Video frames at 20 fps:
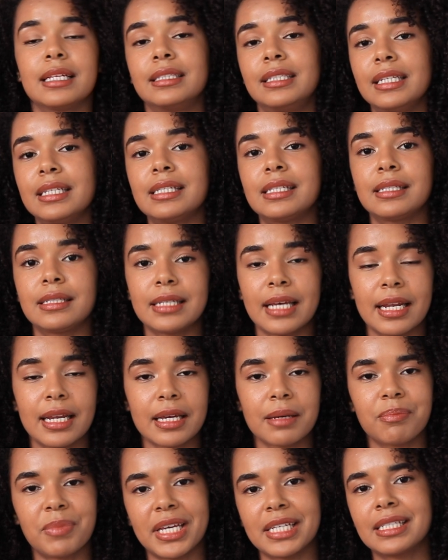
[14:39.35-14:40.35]
This
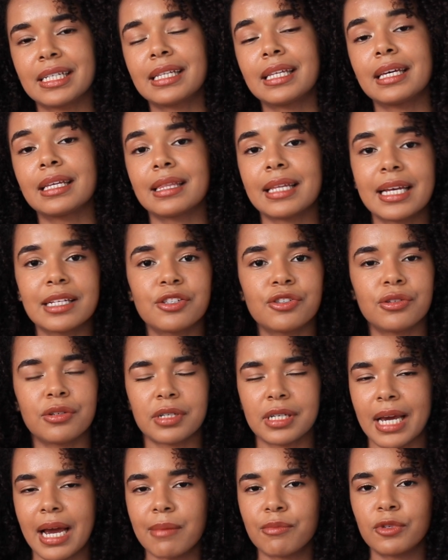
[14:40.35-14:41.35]
setting basically lets your
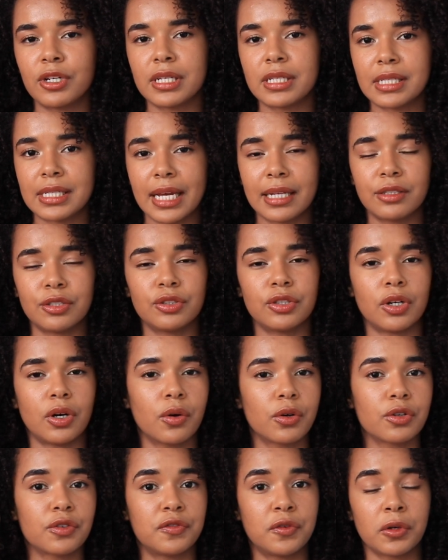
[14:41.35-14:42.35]
camera set the
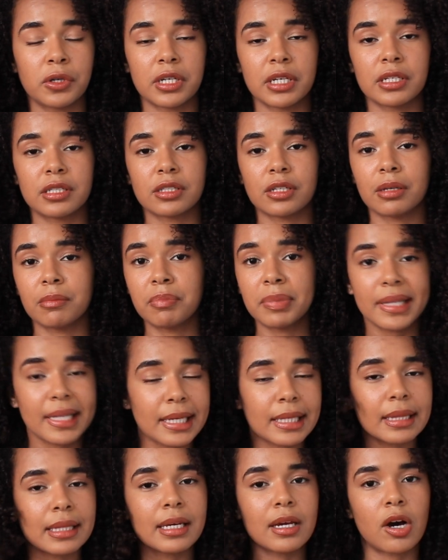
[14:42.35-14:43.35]
autofocus
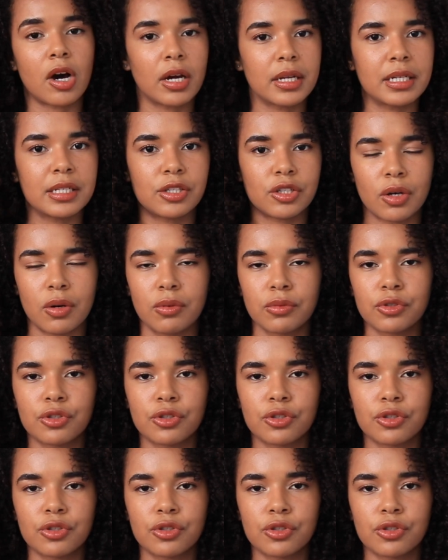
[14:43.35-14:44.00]
completely on its own.